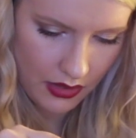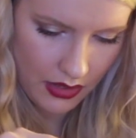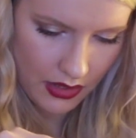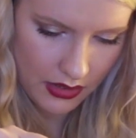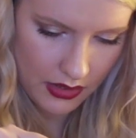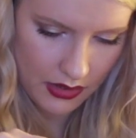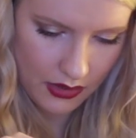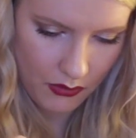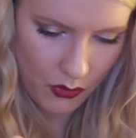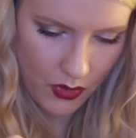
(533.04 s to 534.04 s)
get
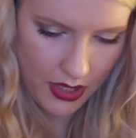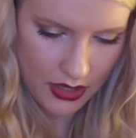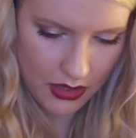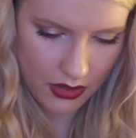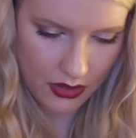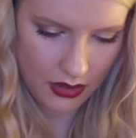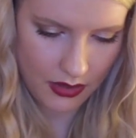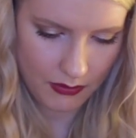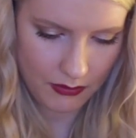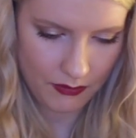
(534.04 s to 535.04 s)
some white on
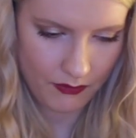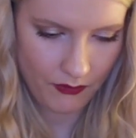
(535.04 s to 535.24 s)
them.